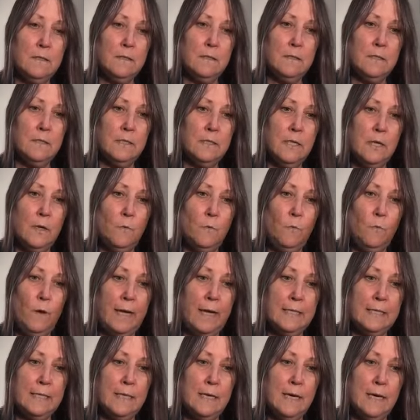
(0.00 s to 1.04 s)

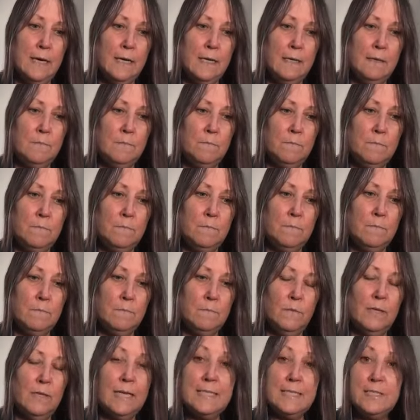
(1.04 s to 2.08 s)
When
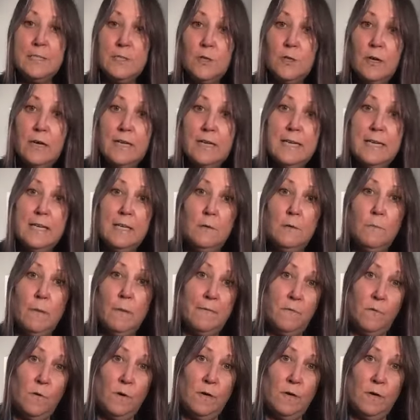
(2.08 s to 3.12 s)
I started Heal My
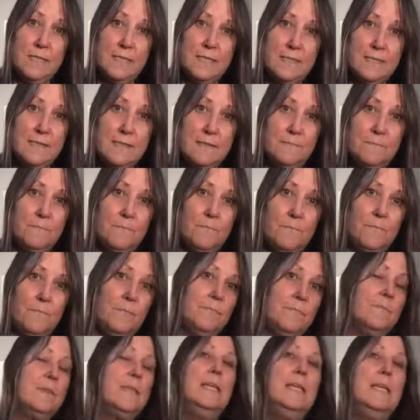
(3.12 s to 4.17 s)
Voice,
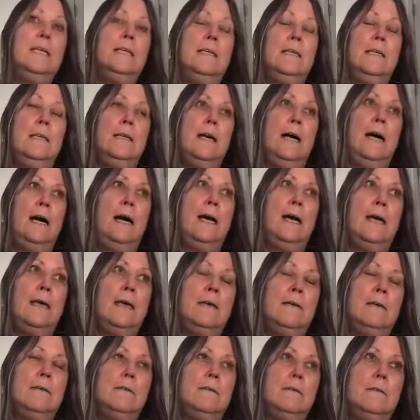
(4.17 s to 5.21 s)

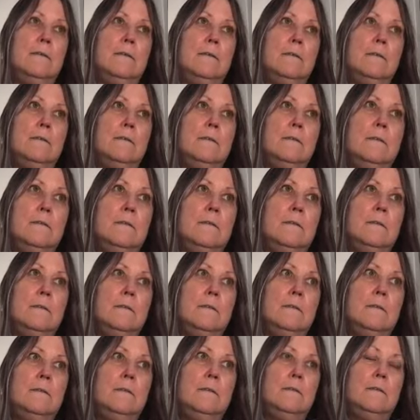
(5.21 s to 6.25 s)
I
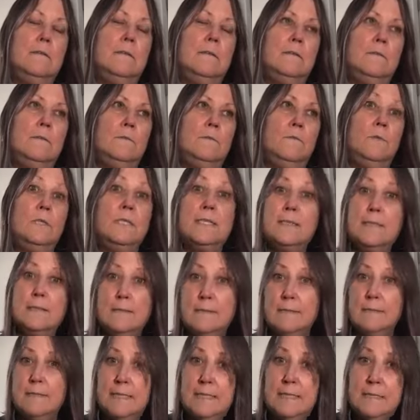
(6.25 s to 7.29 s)

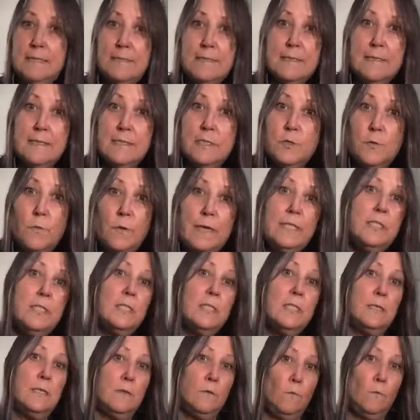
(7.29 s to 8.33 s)
was in a
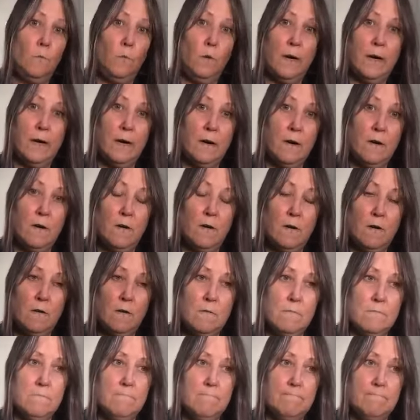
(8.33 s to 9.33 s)
situation where